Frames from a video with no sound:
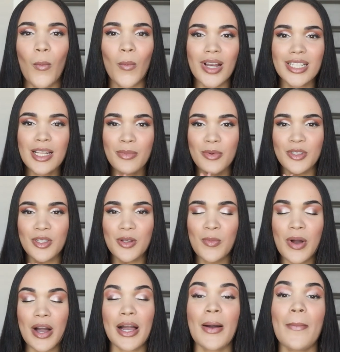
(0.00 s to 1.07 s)
what's up youtube
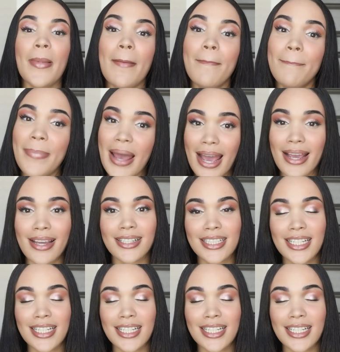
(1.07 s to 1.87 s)
welcome back